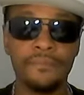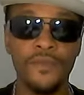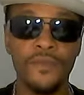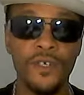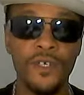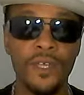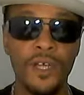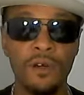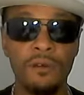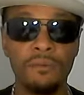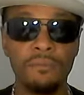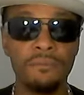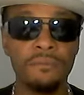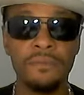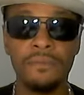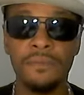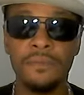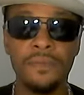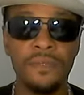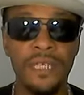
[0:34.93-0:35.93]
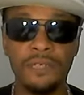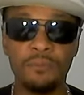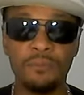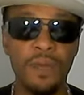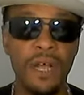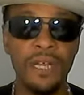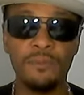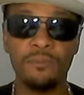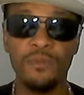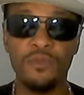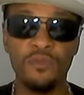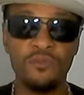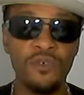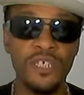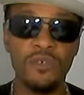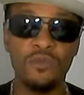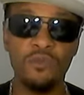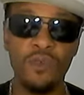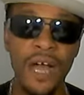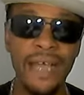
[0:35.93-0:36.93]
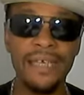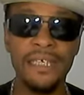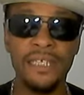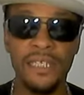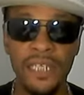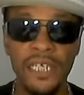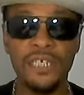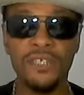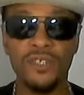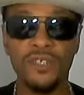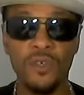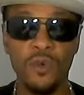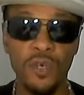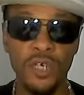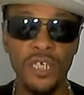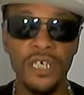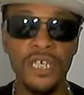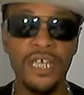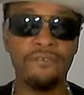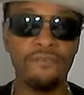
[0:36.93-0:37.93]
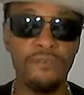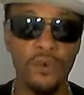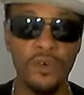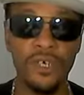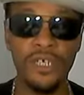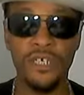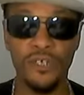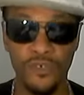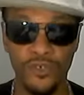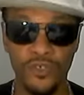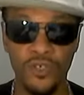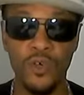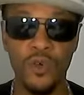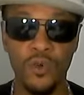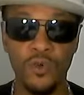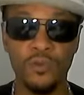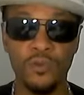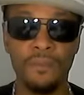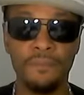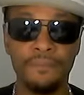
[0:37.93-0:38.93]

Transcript: you know, that's probably the reason why he's looking so good at 40 years old.